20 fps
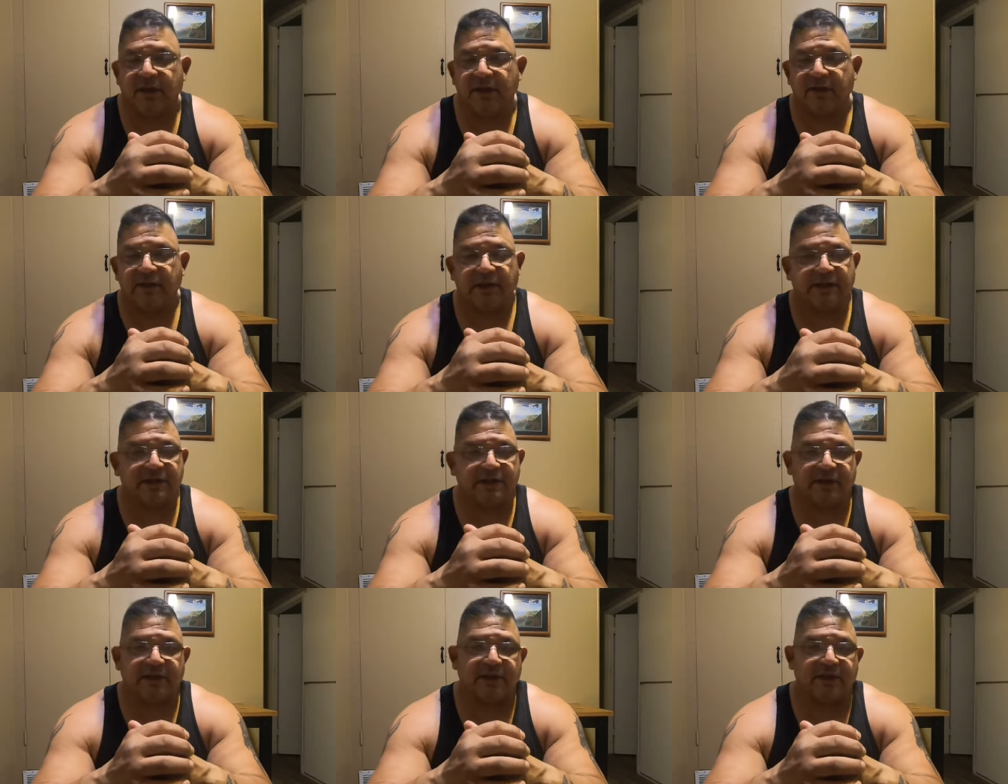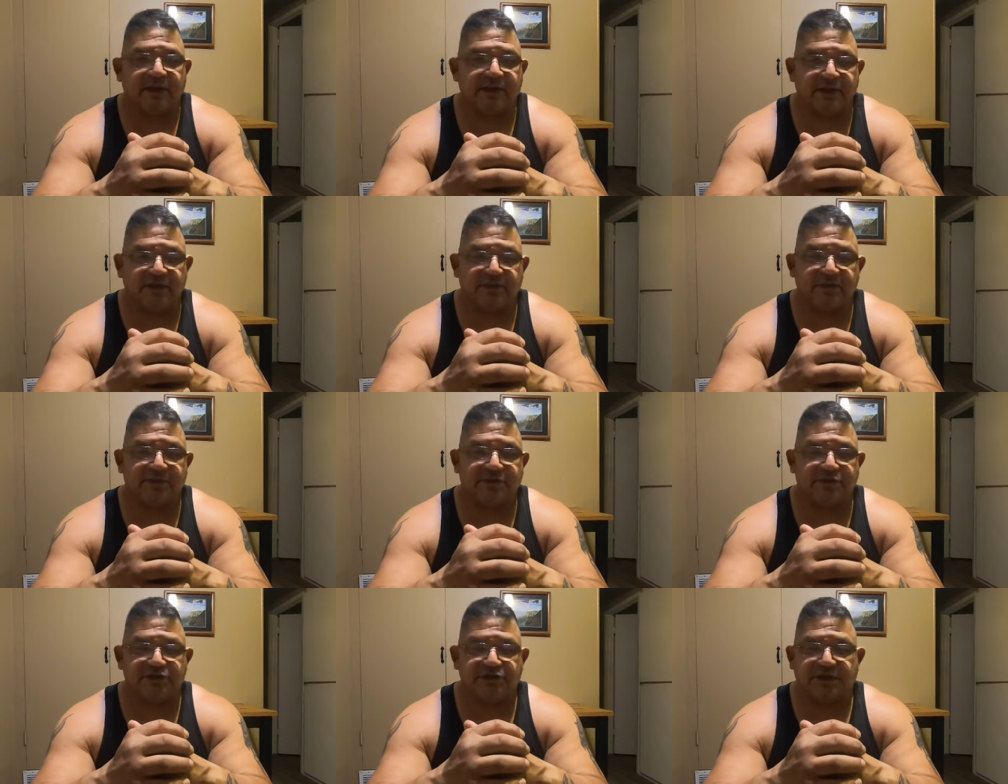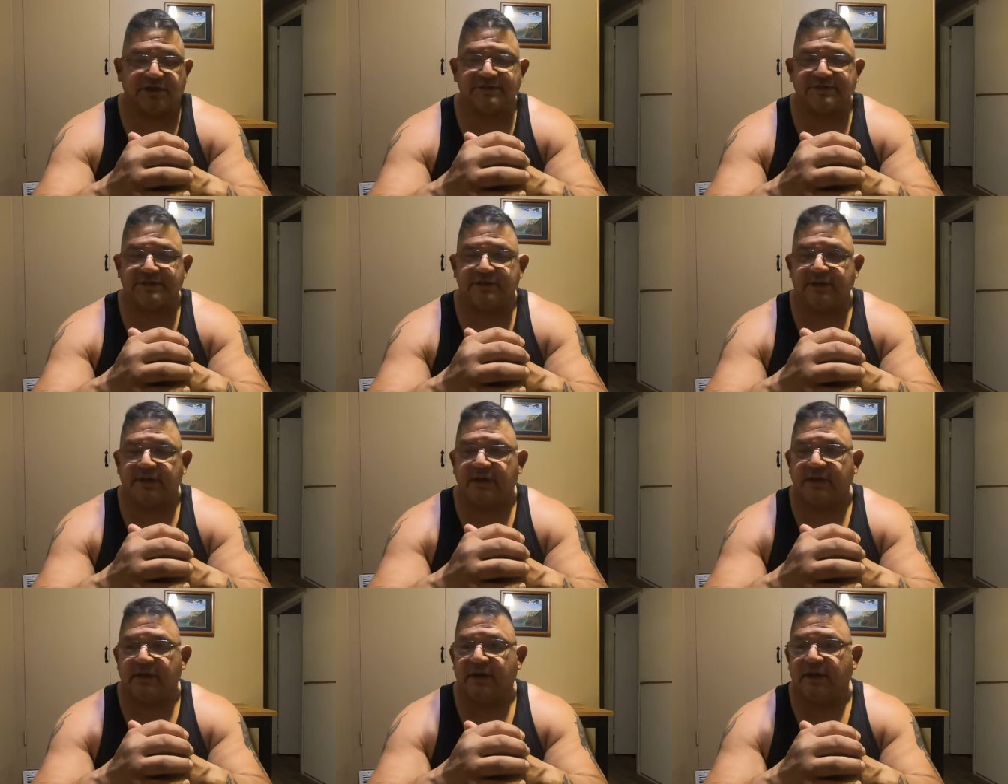You know, like kind of like he did with the Jets
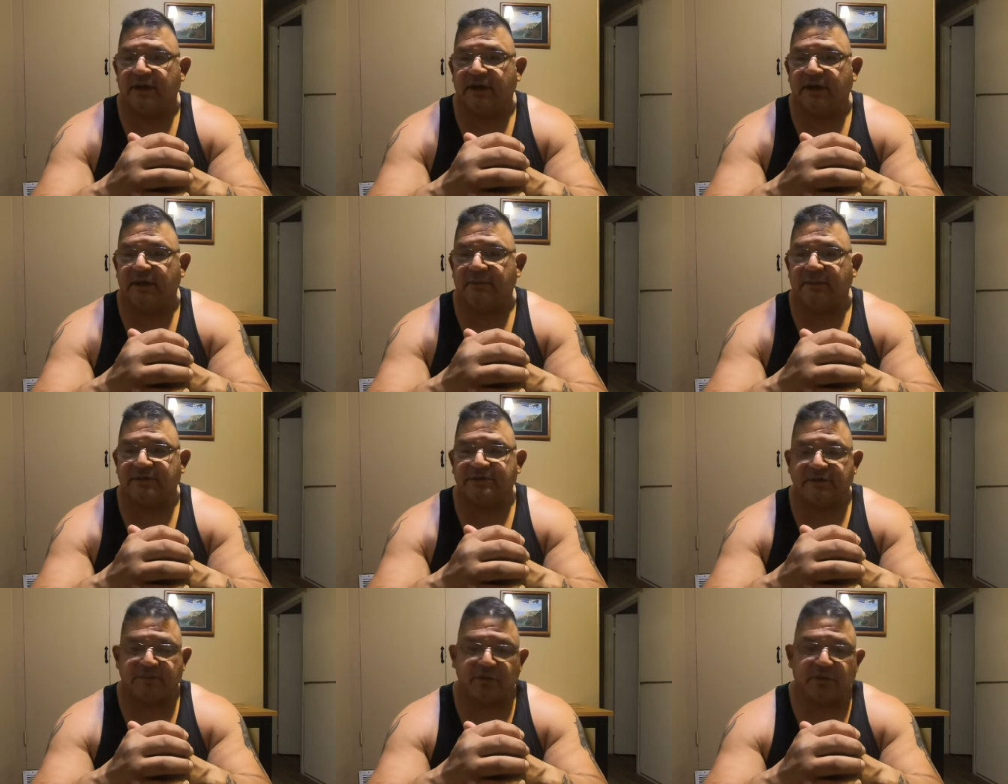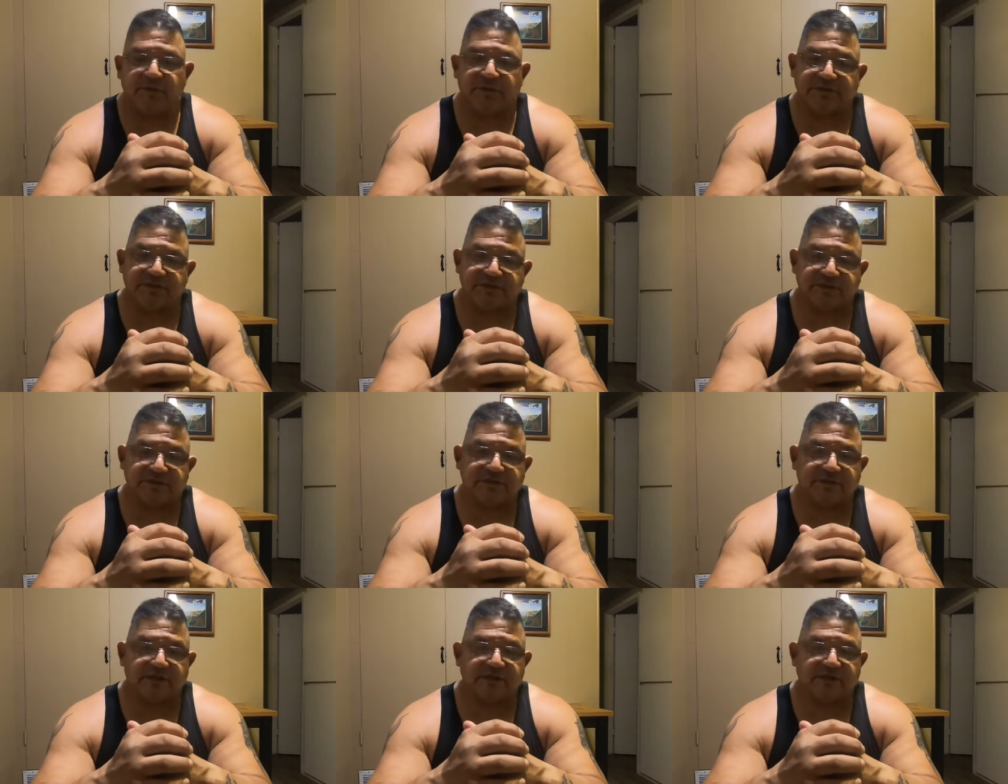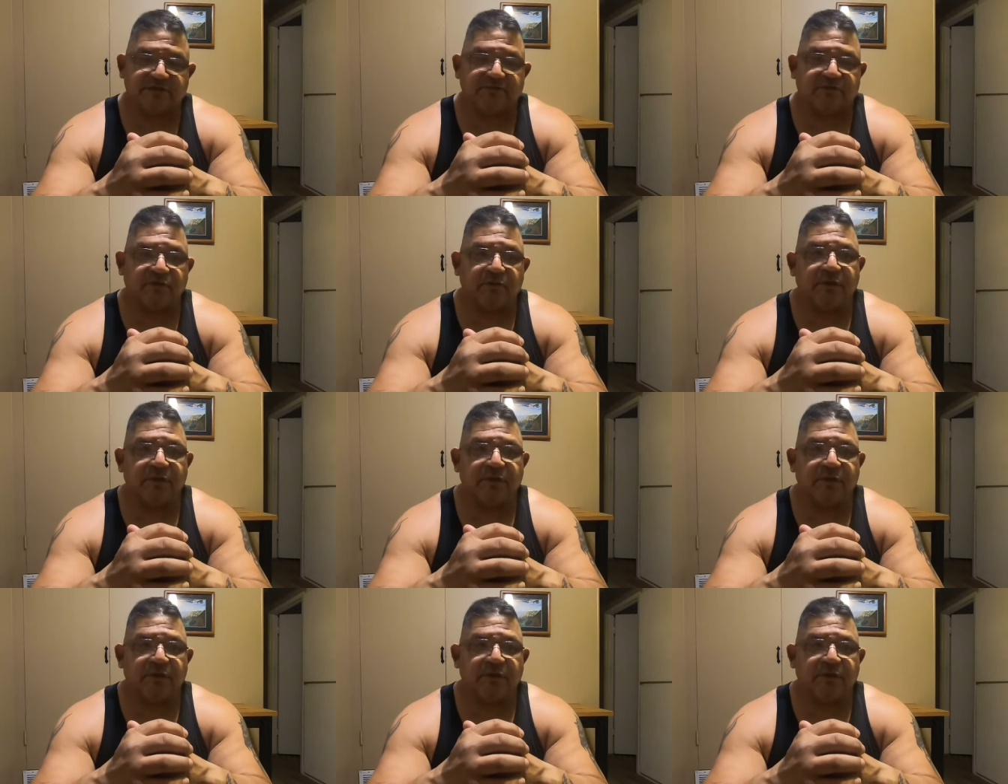um, except he'll be successful.